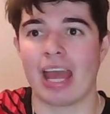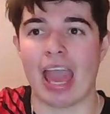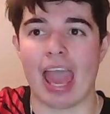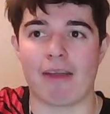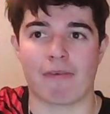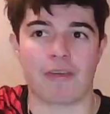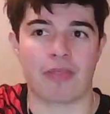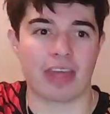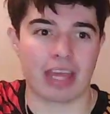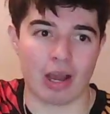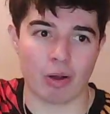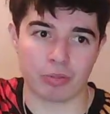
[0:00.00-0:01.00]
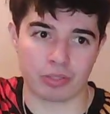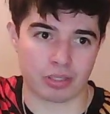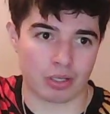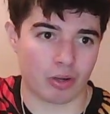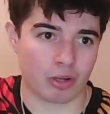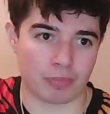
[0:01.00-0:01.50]
everything else
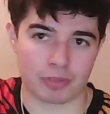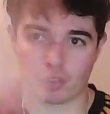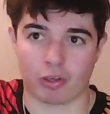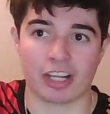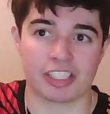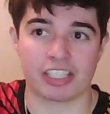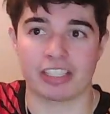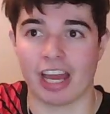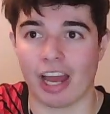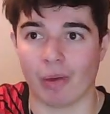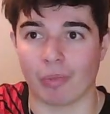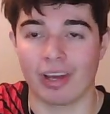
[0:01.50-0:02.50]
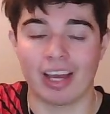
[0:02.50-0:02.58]
comes crashing down.